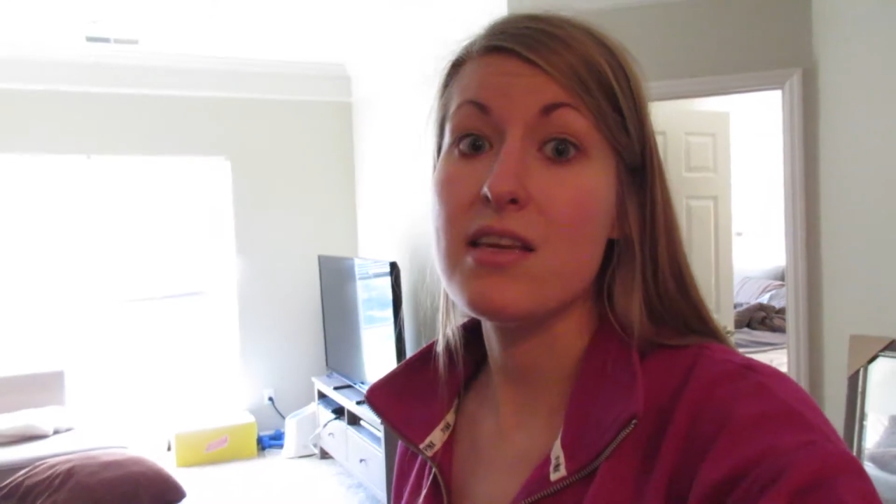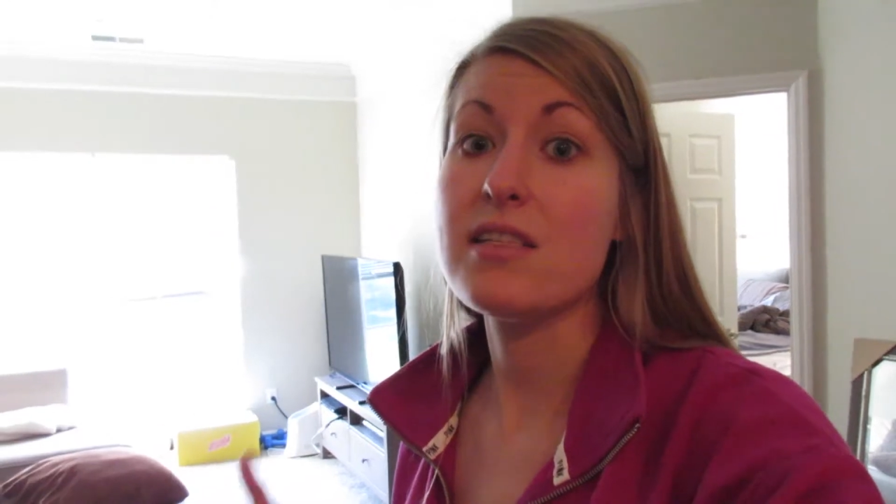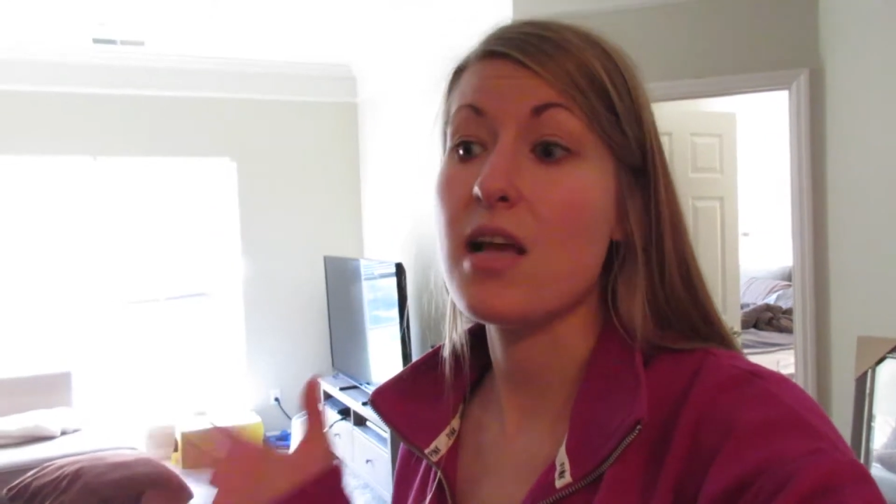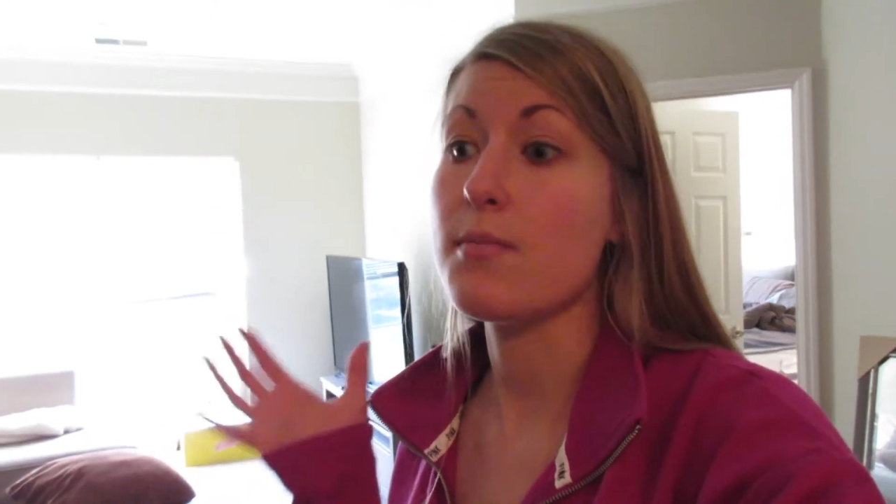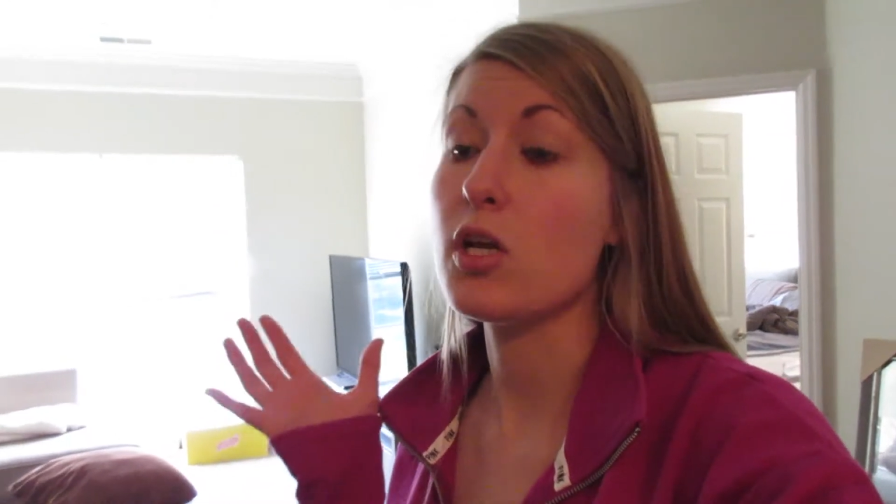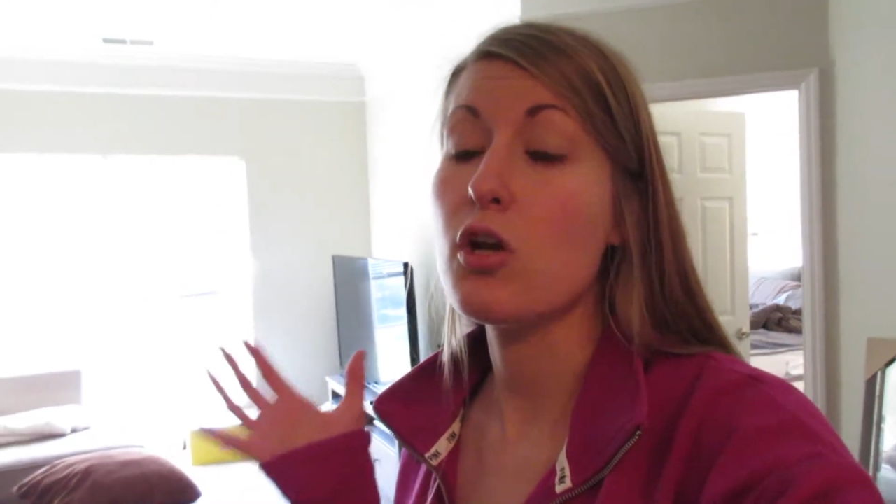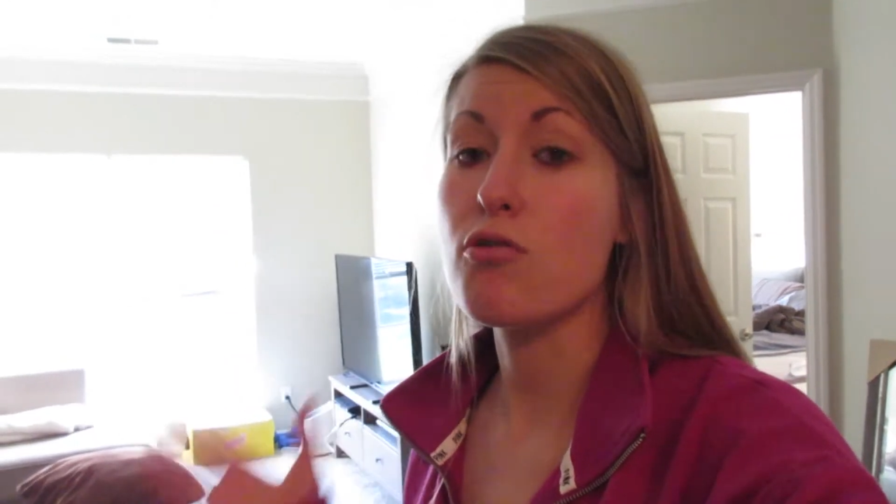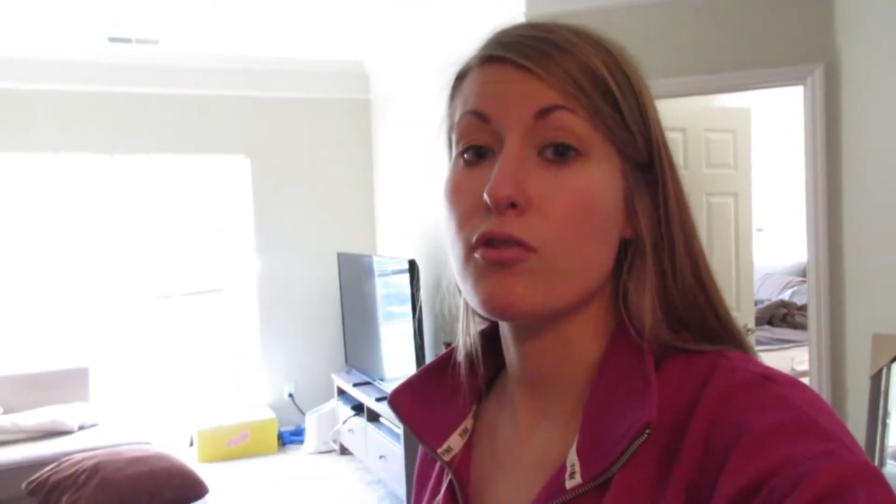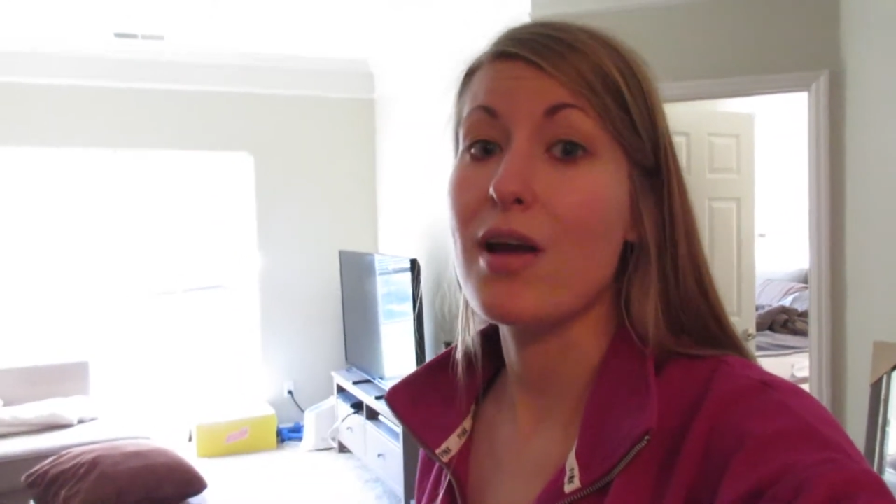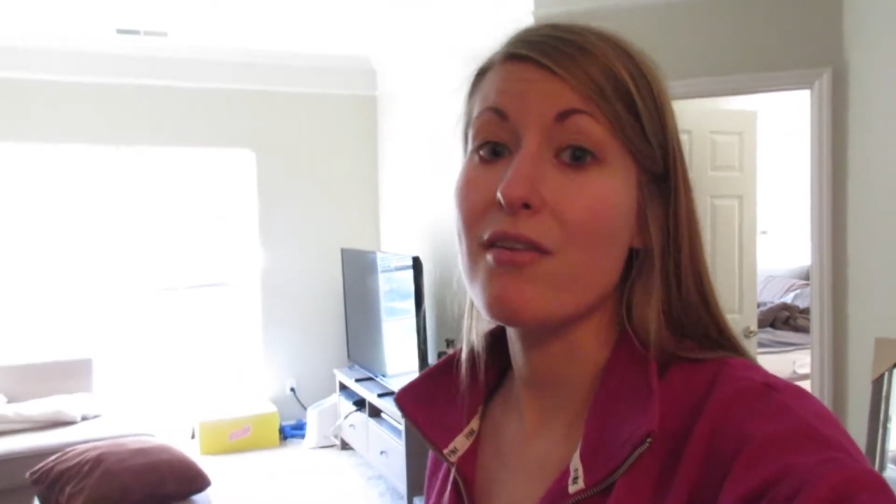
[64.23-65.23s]
these, I'm gonna
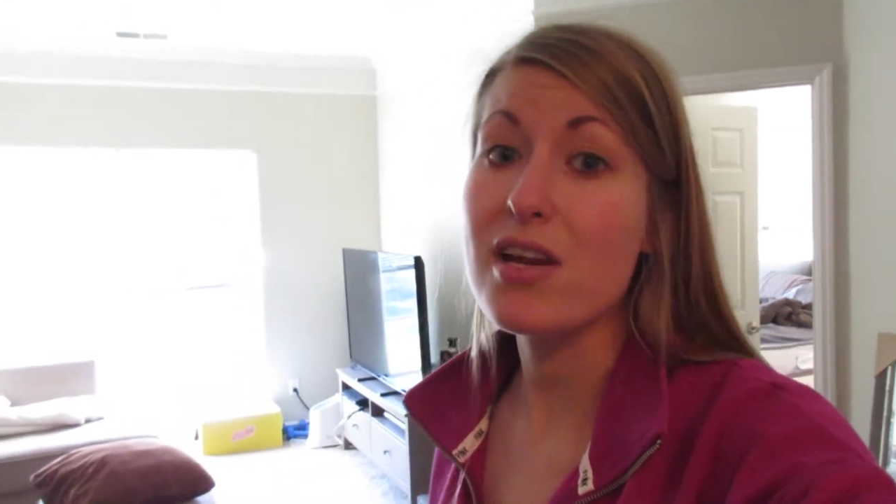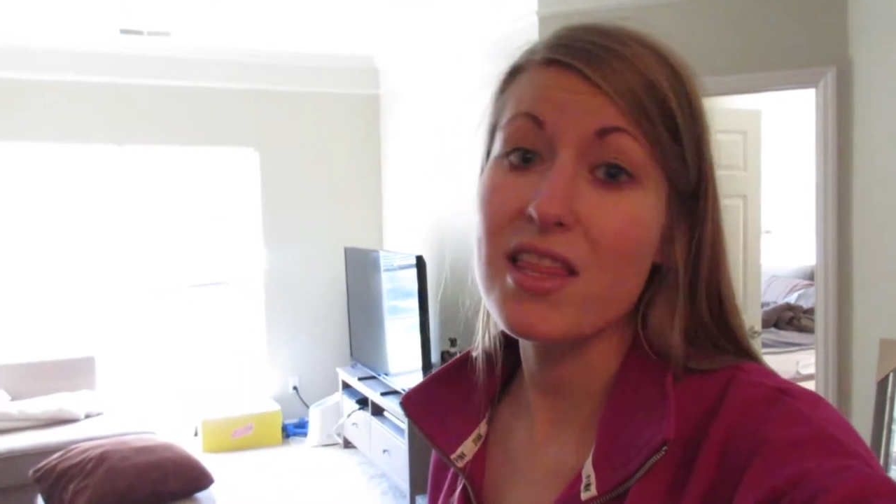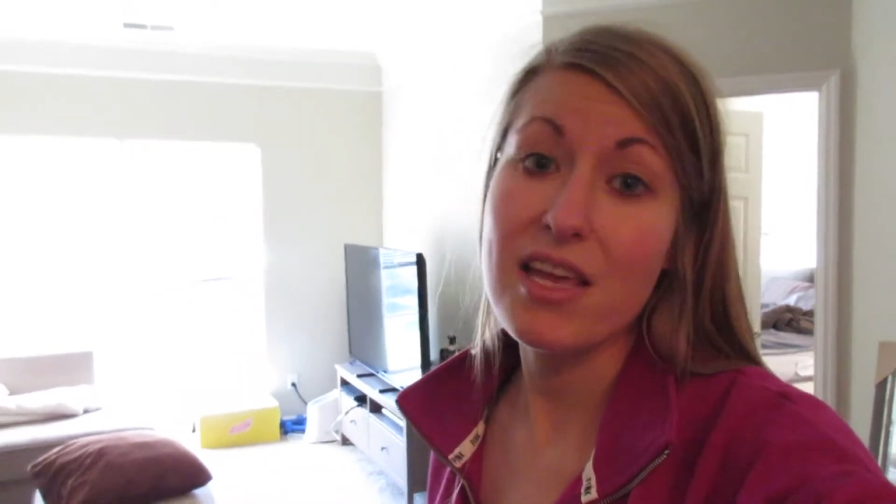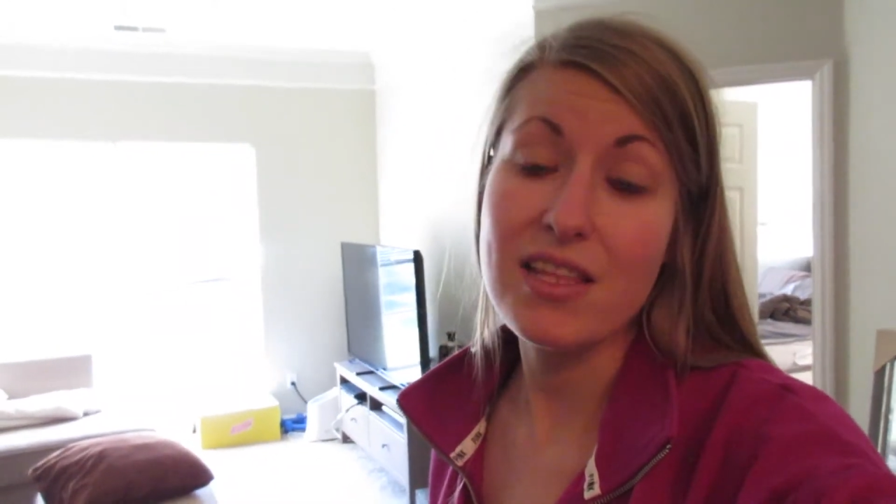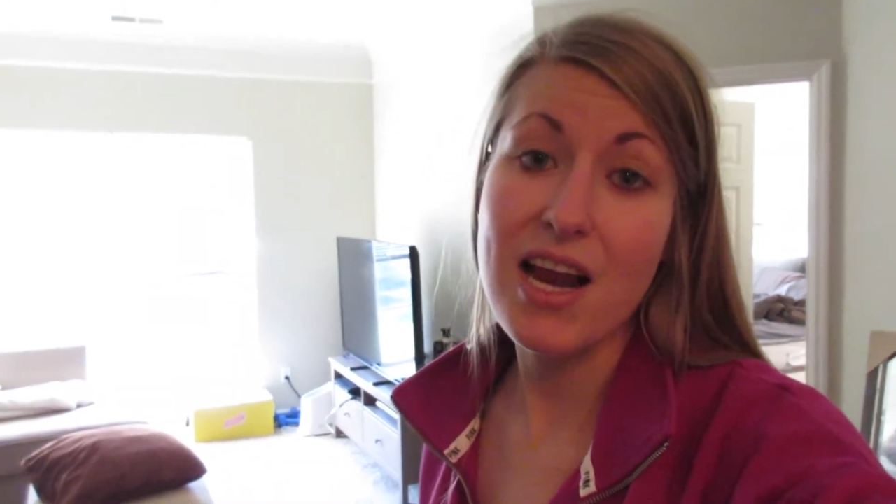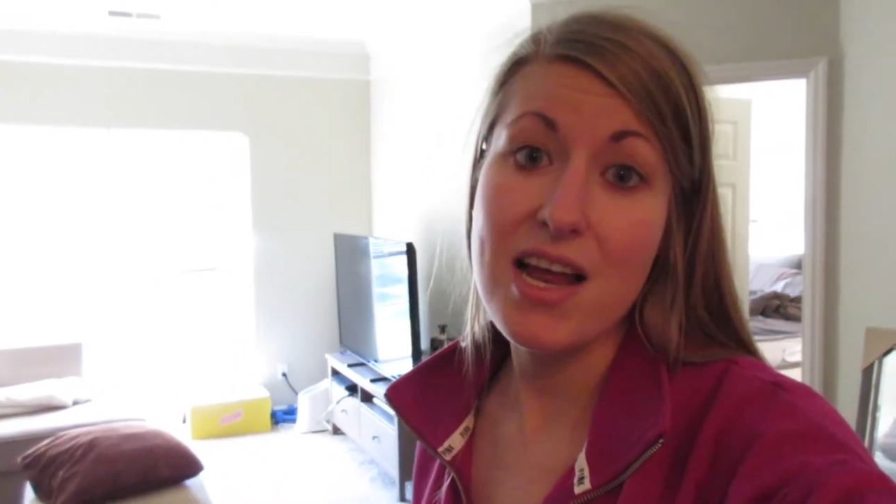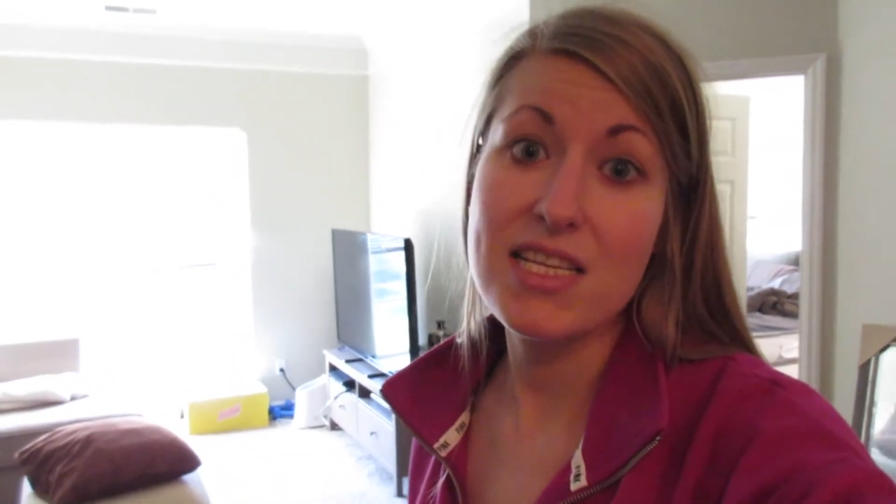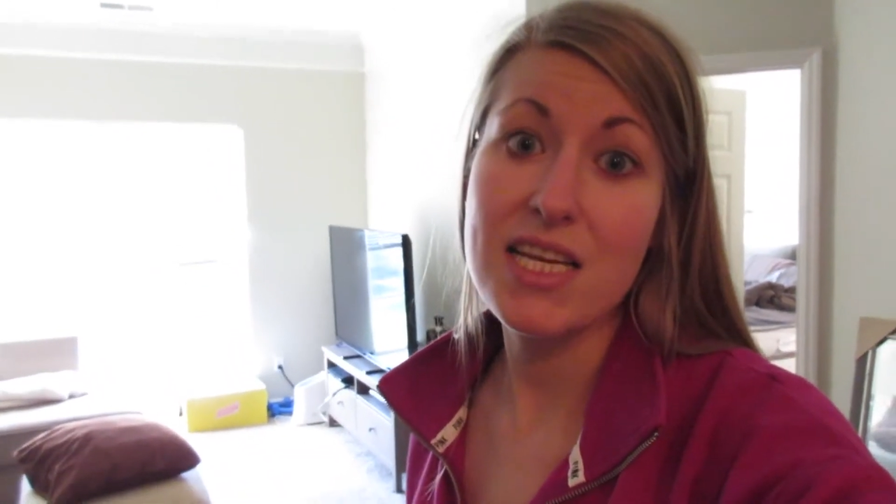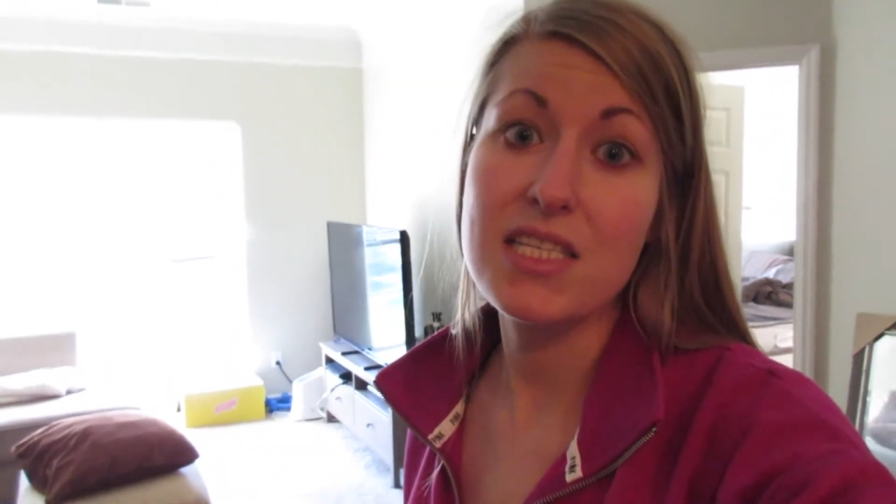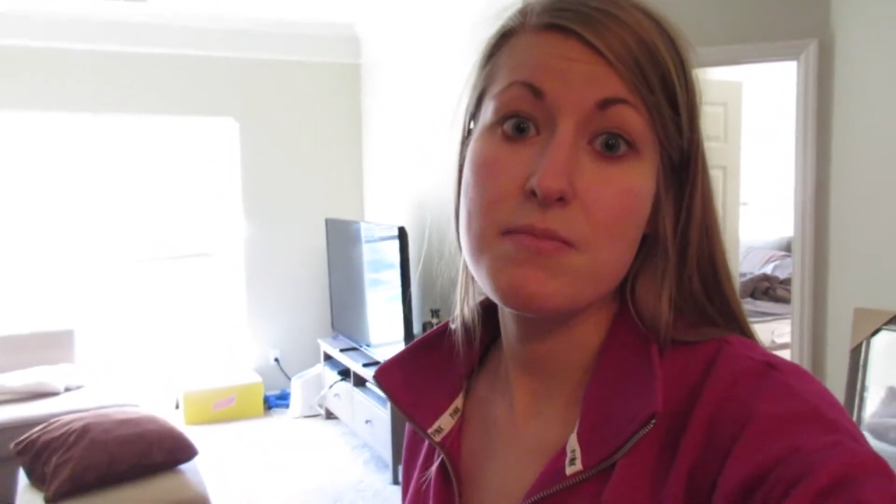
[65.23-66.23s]
go through everything that I
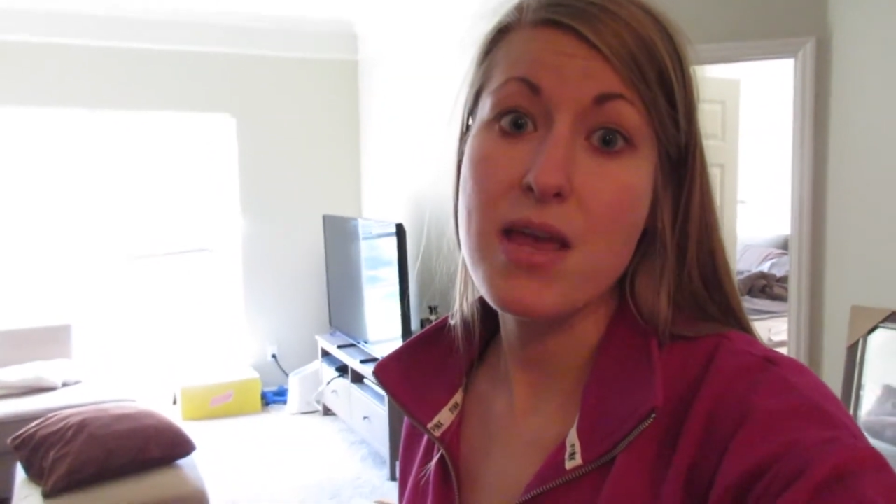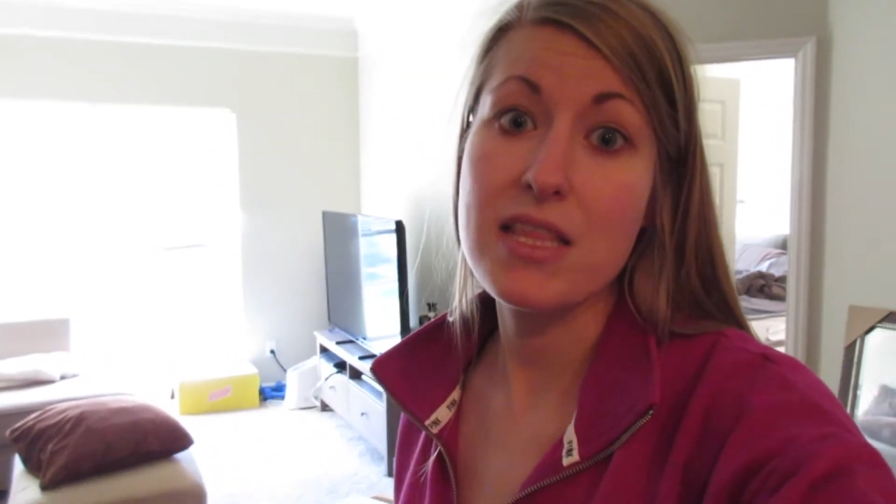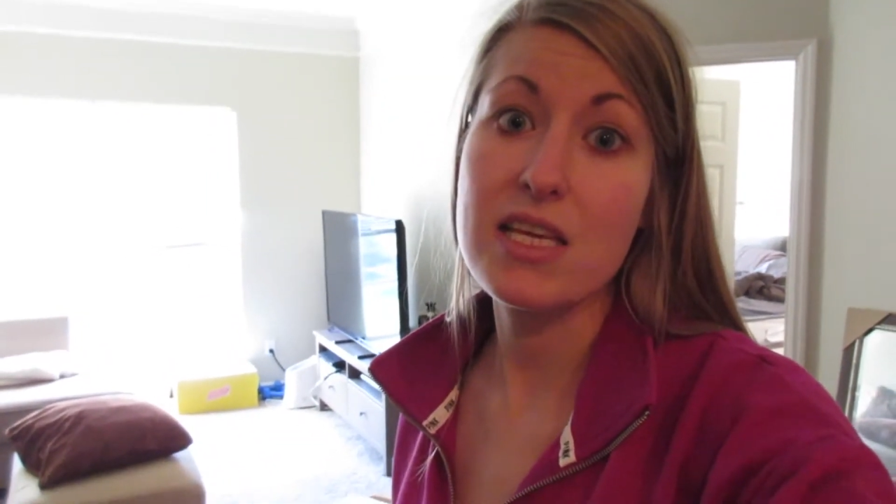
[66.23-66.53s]
did to make